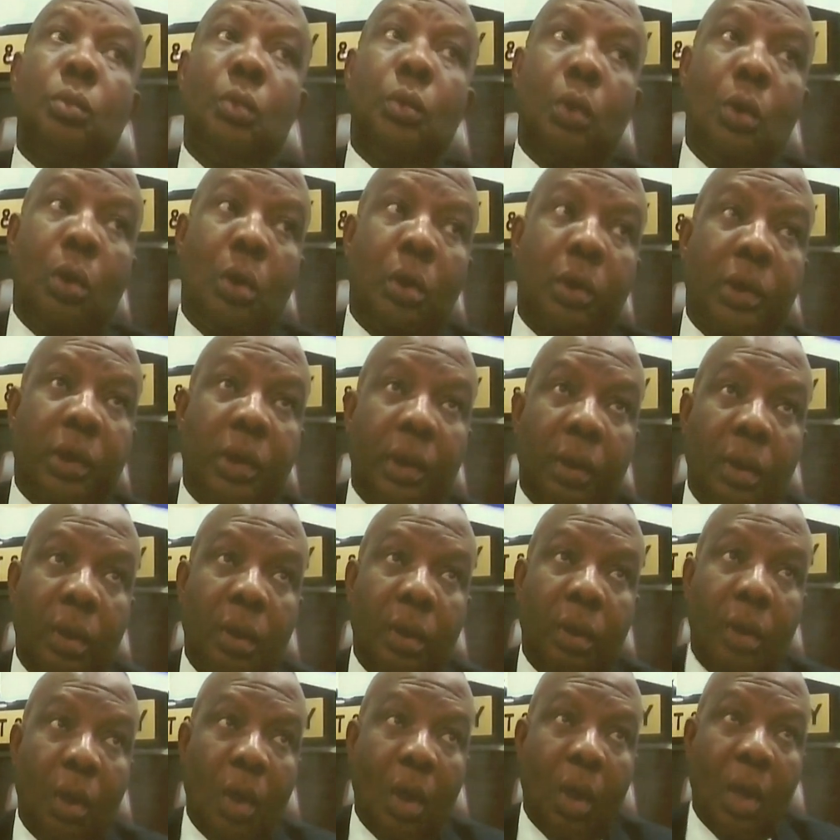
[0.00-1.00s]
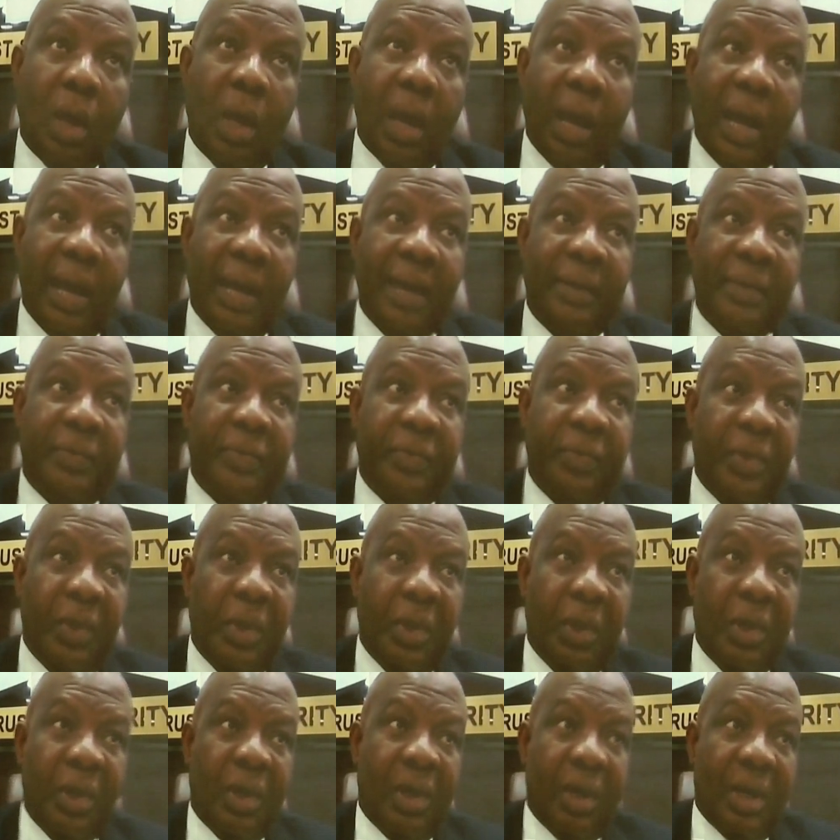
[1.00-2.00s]
Okay. I
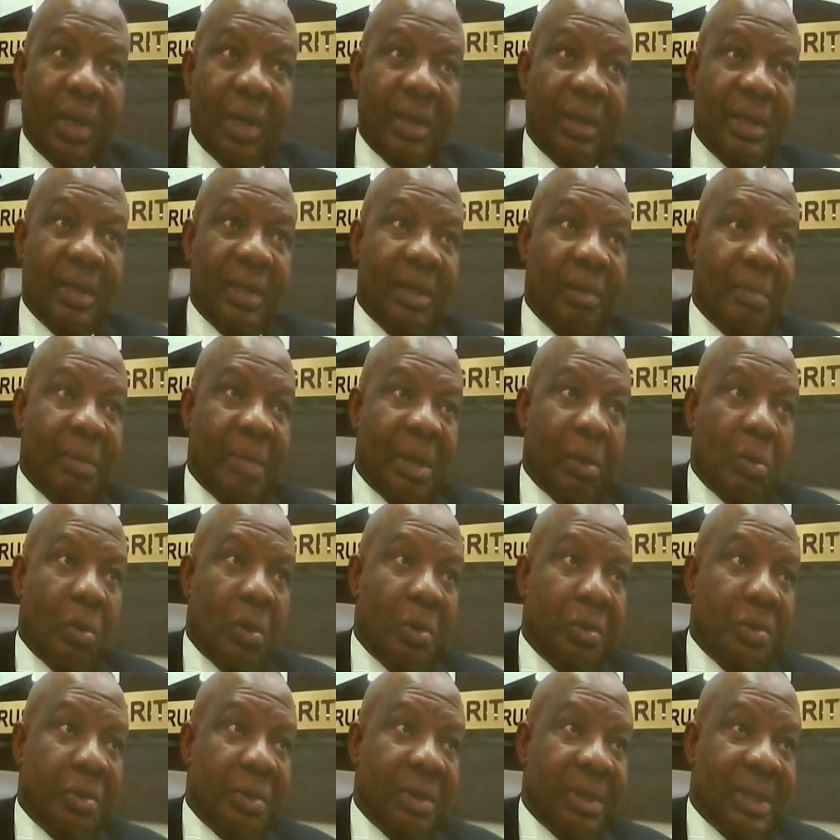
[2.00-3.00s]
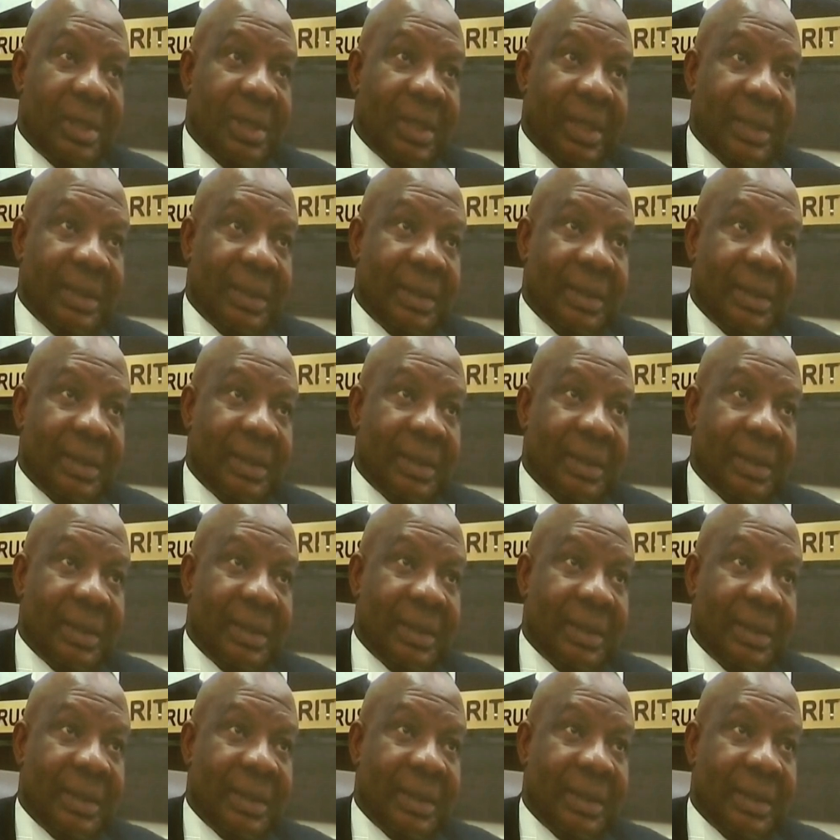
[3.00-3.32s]
think the number one that